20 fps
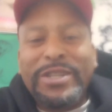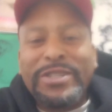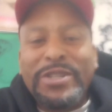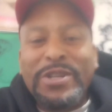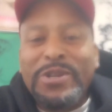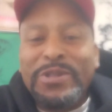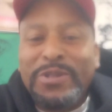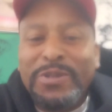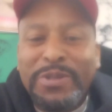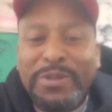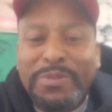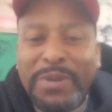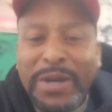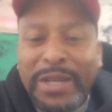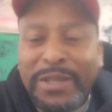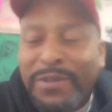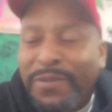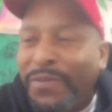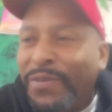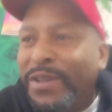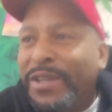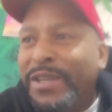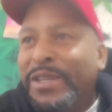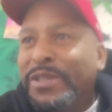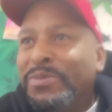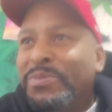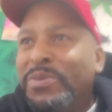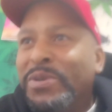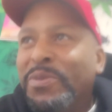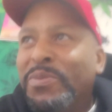I told you, as boxing
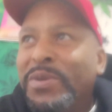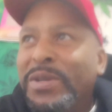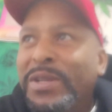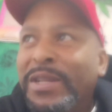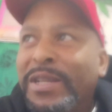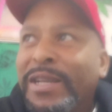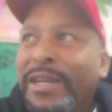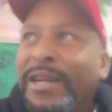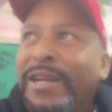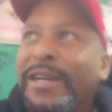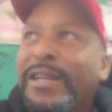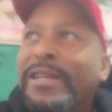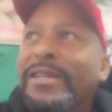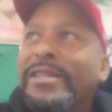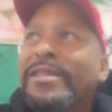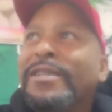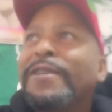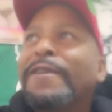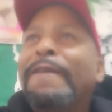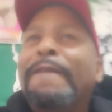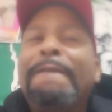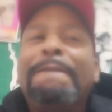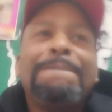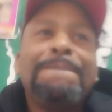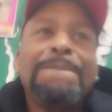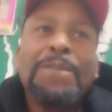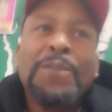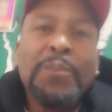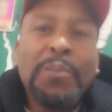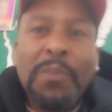fans, bro, we ain't got uh,
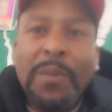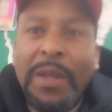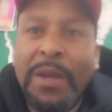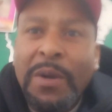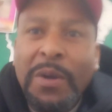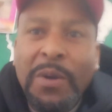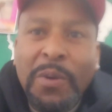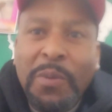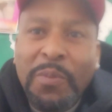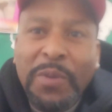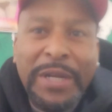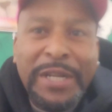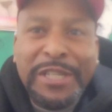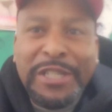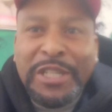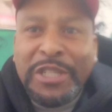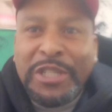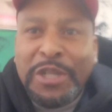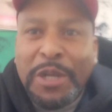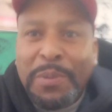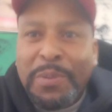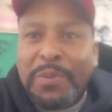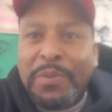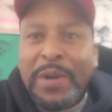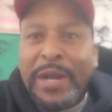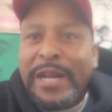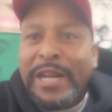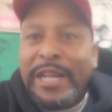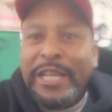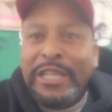we just
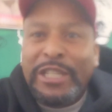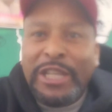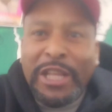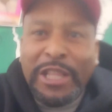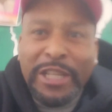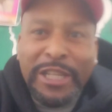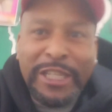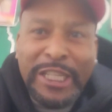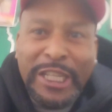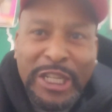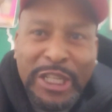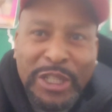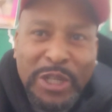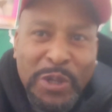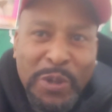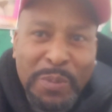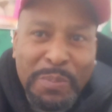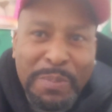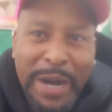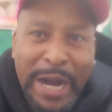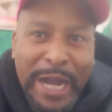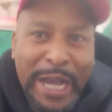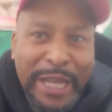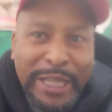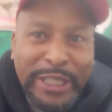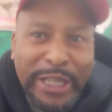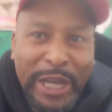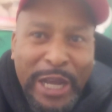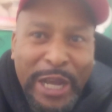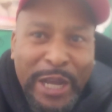separated each other into these little
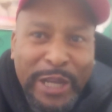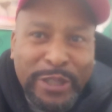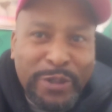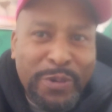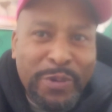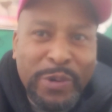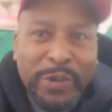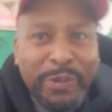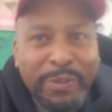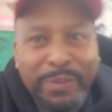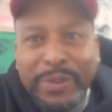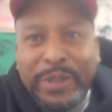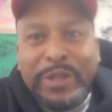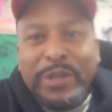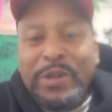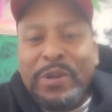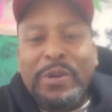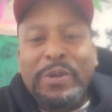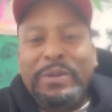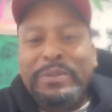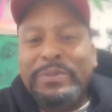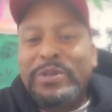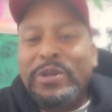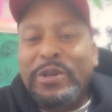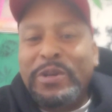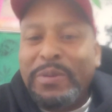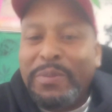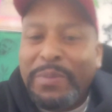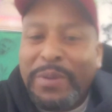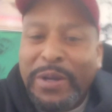bias ass groups. You know what I'm
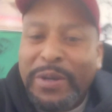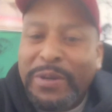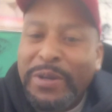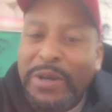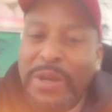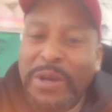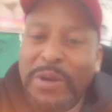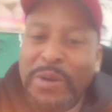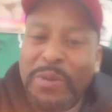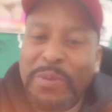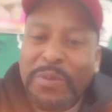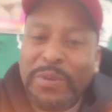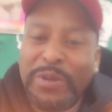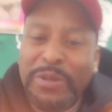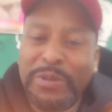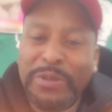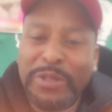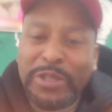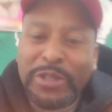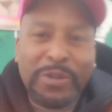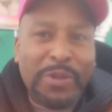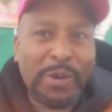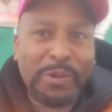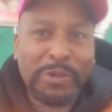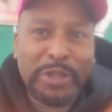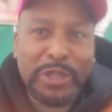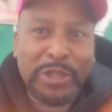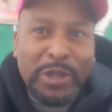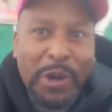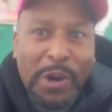talking about? Where you just throw
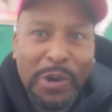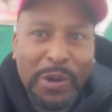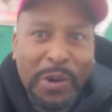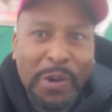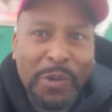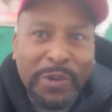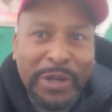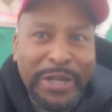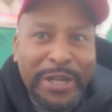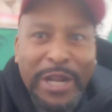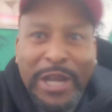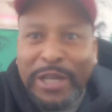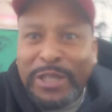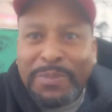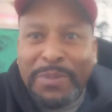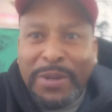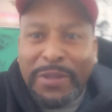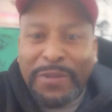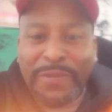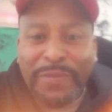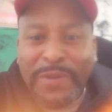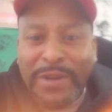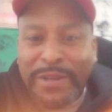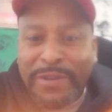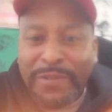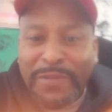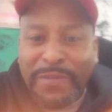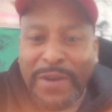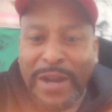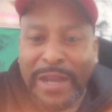salt on the next
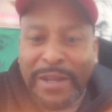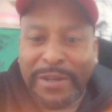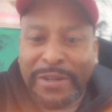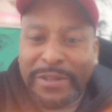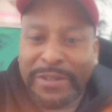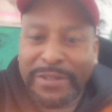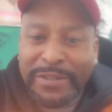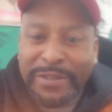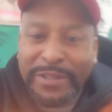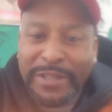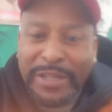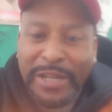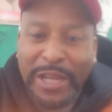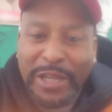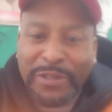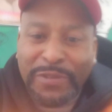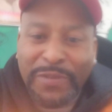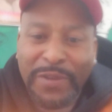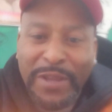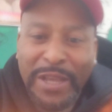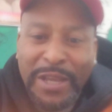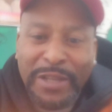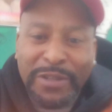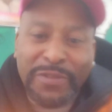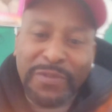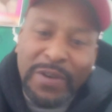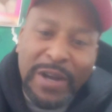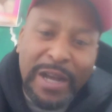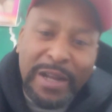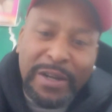motherfucker fighter, the next fan's
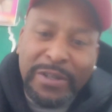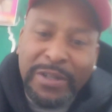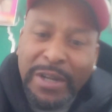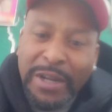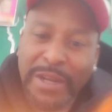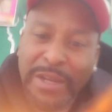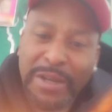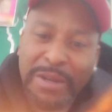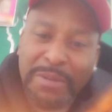fighter.